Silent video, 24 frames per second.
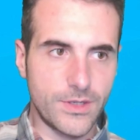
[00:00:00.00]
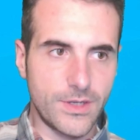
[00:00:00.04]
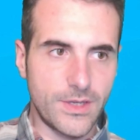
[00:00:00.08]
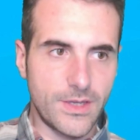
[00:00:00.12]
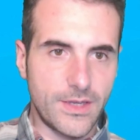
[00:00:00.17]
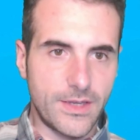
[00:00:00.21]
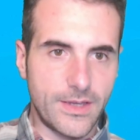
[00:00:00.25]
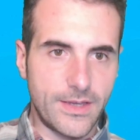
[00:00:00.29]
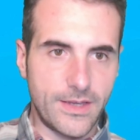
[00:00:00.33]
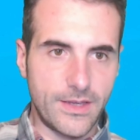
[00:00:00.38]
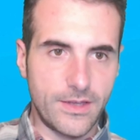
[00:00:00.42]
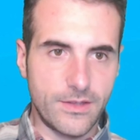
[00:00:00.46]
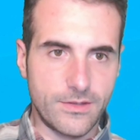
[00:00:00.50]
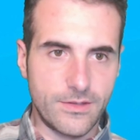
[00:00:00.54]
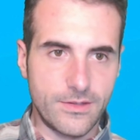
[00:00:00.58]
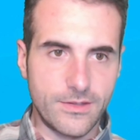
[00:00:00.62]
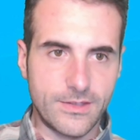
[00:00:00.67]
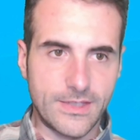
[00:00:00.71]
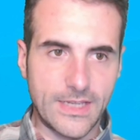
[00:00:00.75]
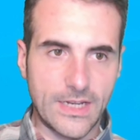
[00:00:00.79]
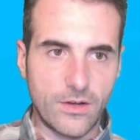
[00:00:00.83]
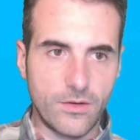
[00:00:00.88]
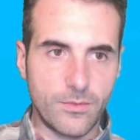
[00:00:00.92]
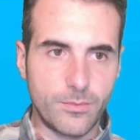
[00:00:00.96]
is,
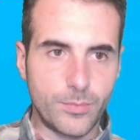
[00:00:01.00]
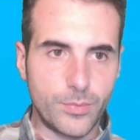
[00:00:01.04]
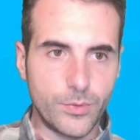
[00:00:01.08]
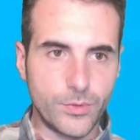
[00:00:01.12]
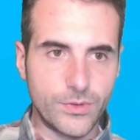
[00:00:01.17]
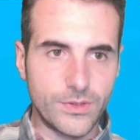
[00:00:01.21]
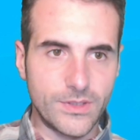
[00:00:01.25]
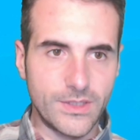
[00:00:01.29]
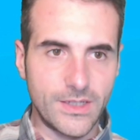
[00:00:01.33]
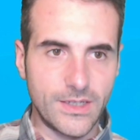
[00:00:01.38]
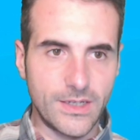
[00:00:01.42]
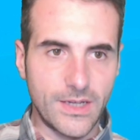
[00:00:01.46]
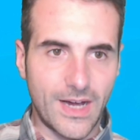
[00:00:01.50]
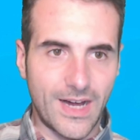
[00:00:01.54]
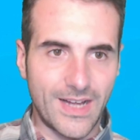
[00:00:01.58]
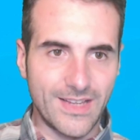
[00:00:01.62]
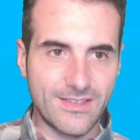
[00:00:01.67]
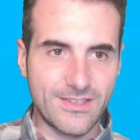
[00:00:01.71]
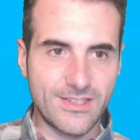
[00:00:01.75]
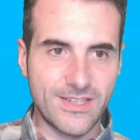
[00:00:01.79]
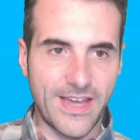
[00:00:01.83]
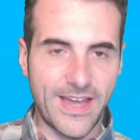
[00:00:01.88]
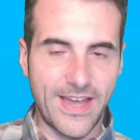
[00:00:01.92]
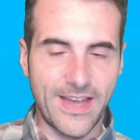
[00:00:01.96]
instead of putting a
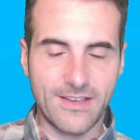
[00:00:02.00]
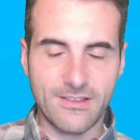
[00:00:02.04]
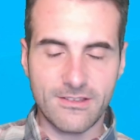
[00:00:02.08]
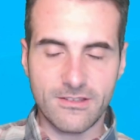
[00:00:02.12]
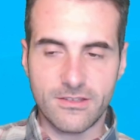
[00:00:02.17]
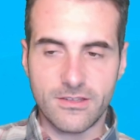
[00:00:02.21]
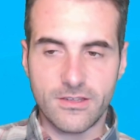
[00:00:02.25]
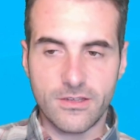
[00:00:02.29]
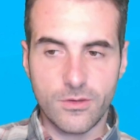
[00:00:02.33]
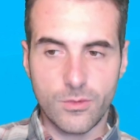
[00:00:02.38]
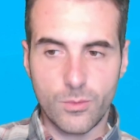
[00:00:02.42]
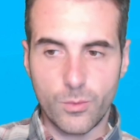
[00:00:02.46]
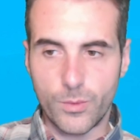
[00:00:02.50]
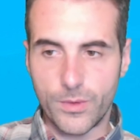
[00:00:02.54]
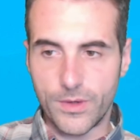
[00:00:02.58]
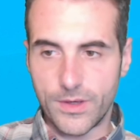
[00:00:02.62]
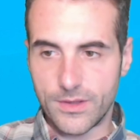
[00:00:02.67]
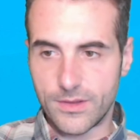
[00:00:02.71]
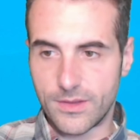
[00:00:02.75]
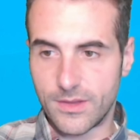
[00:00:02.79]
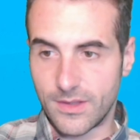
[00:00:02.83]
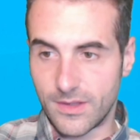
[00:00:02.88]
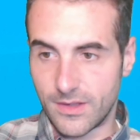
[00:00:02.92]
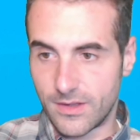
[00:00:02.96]
text
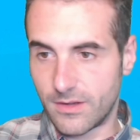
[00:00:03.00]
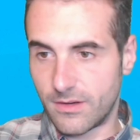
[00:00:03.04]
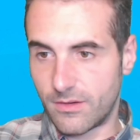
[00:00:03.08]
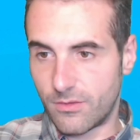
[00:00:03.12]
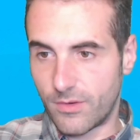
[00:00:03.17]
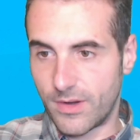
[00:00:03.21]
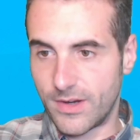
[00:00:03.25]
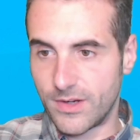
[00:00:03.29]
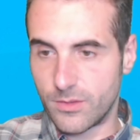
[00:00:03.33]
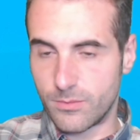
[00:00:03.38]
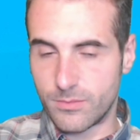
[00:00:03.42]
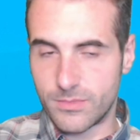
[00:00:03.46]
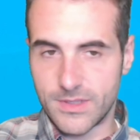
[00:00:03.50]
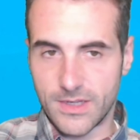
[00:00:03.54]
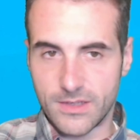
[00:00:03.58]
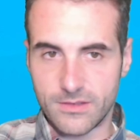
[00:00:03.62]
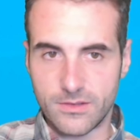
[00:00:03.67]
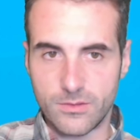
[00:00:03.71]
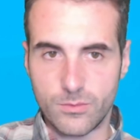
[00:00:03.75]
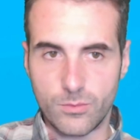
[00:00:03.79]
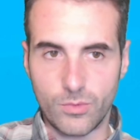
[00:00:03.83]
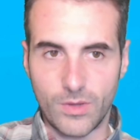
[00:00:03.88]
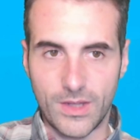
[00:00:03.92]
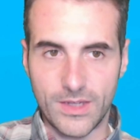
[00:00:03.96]
with random text that
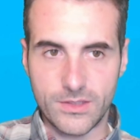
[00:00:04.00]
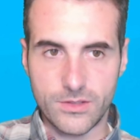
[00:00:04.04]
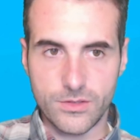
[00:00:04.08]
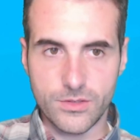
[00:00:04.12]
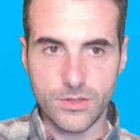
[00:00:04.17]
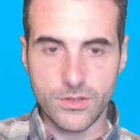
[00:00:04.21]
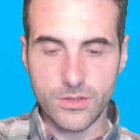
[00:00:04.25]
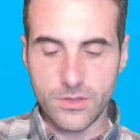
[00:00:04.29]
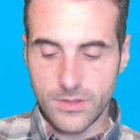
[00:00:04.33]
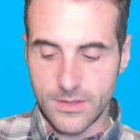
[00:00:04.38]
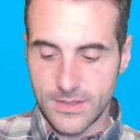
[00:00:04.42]
we would like to do,